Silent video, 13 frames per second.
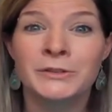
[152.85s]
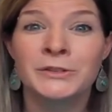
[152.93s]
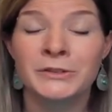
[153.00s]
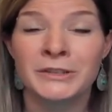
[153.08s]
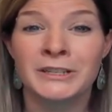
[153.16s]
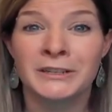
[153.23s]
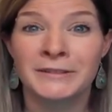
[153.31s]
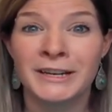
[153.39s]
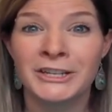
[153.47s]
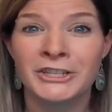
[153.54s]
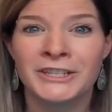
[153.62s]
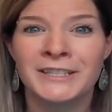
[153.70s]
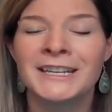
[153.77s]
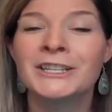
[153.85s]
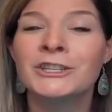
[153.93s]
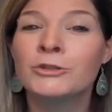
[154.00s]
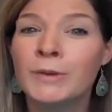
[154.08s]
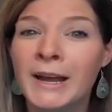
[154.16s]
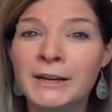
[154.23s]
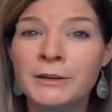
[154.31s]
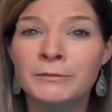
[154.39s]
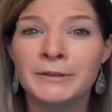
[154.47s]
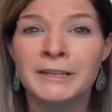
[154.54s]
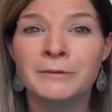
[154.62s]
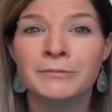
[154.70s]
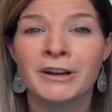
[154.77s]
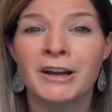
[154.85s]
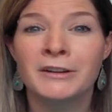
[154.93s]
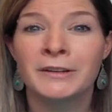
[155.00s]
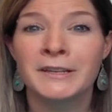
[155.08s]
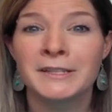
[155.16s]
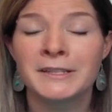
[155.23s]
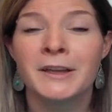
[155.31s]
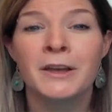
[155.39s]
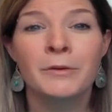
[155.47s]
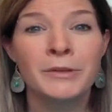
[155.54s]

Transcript: student narrations and track reading progress